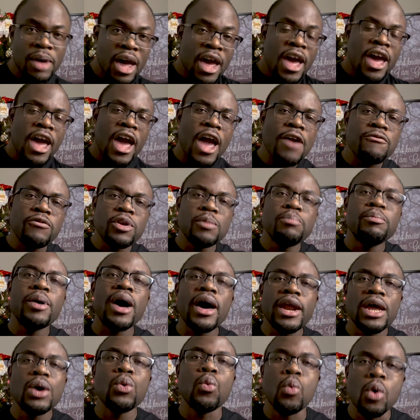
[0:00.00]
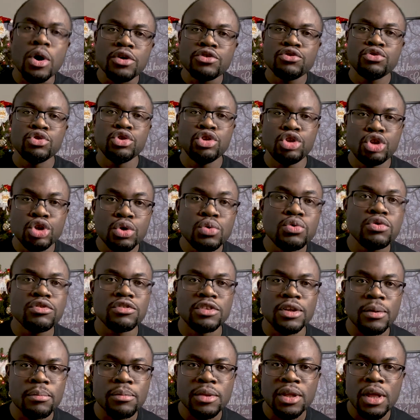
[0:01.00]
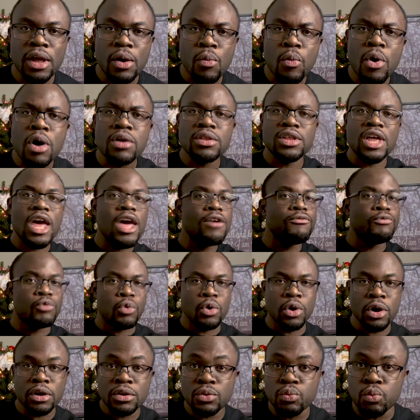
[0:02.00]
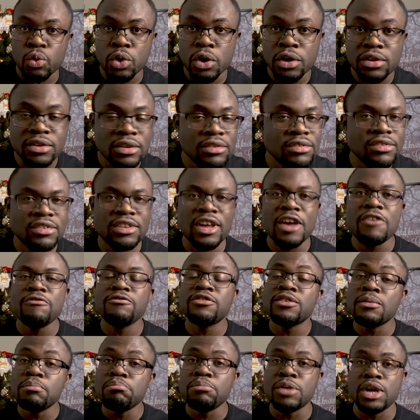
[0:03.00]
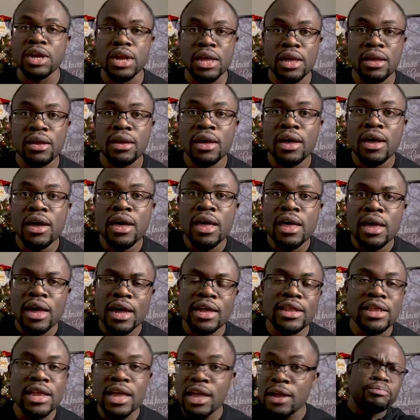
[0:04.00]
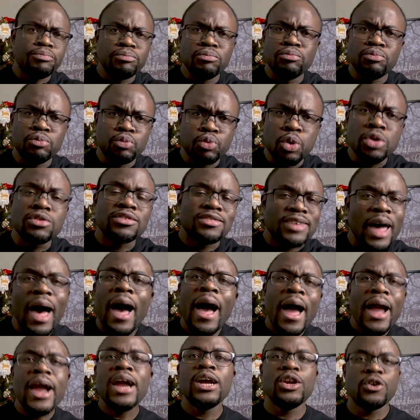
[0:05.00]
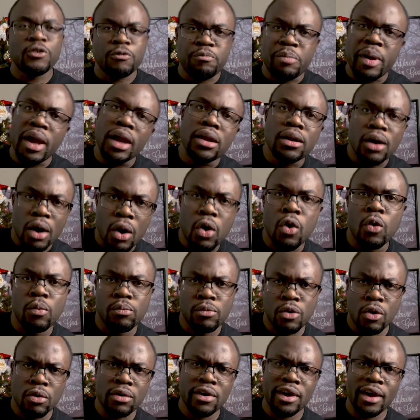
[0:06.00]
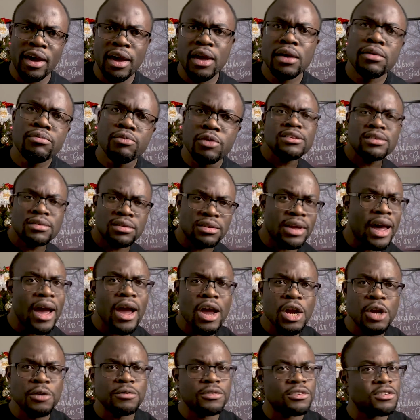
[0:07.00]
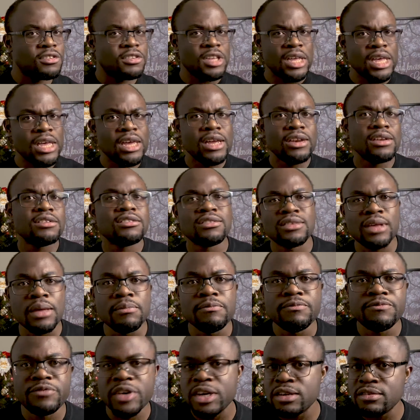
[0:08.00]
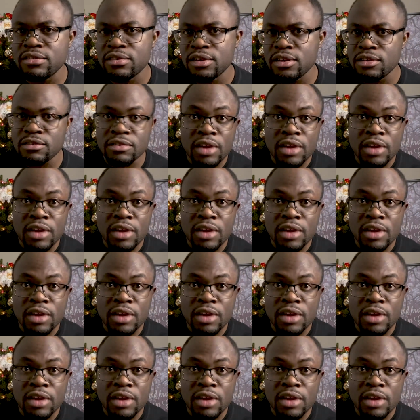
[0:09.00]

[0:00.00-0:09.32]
Everybody wants to do something. Well, they've worked and saved some money, and we're tired of being home, okay? We're tired of seeing the same faces,